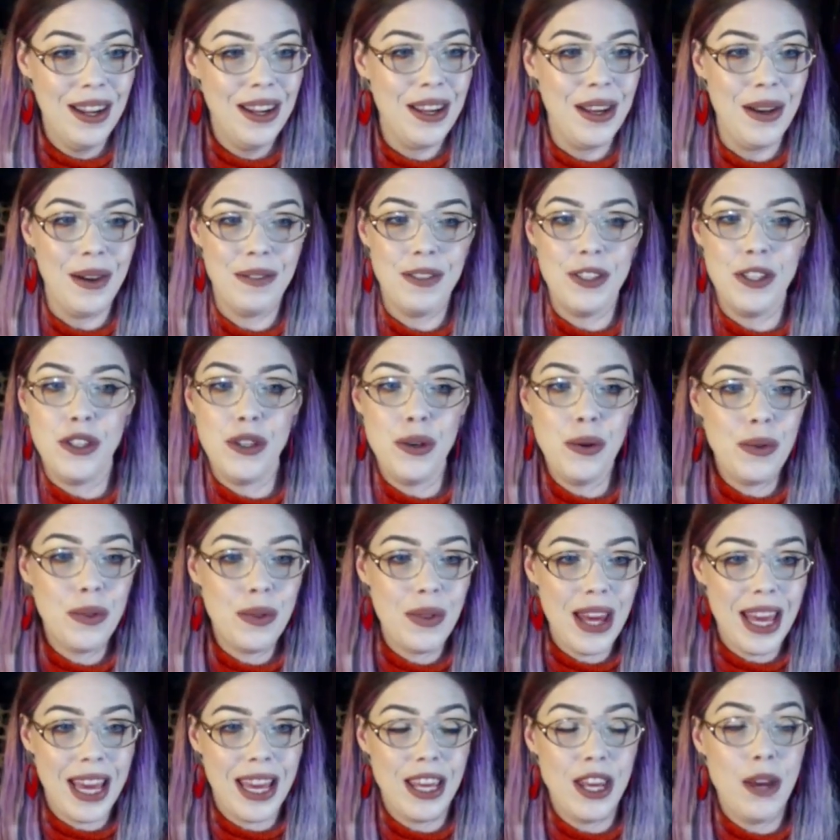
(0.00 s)
You have to do
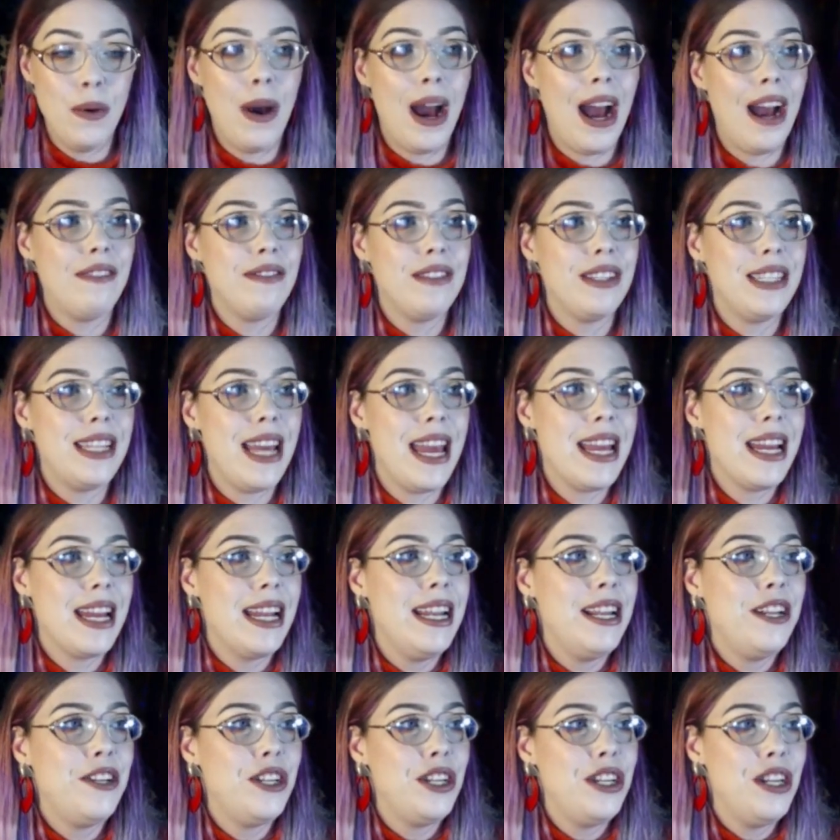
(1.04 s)
things. You have to take
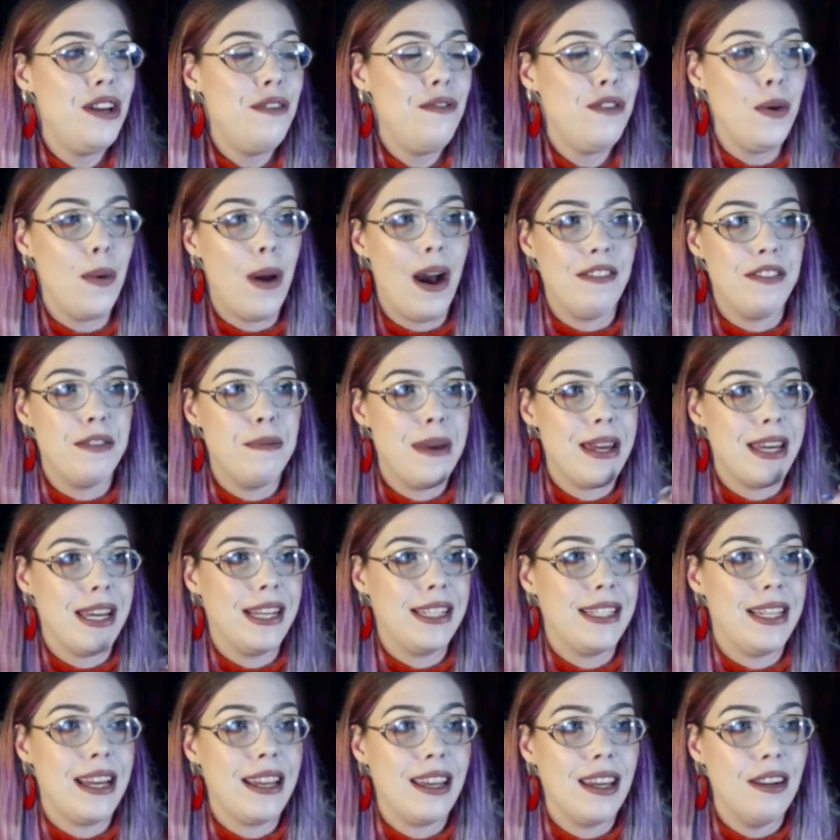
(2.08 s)
initiative. You have to make
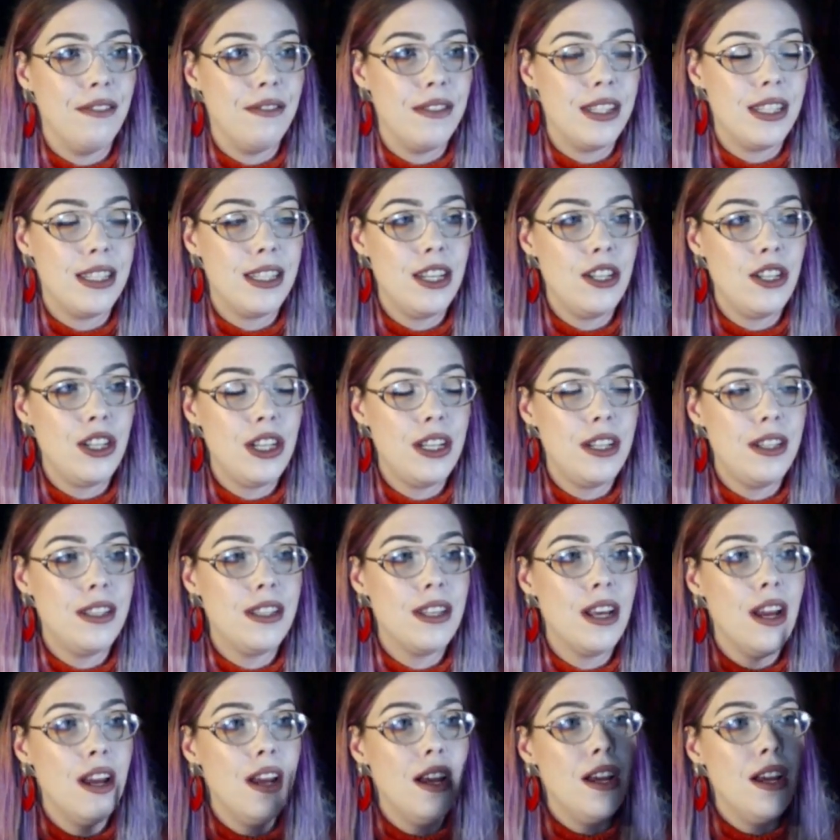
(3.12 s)
executive decisions.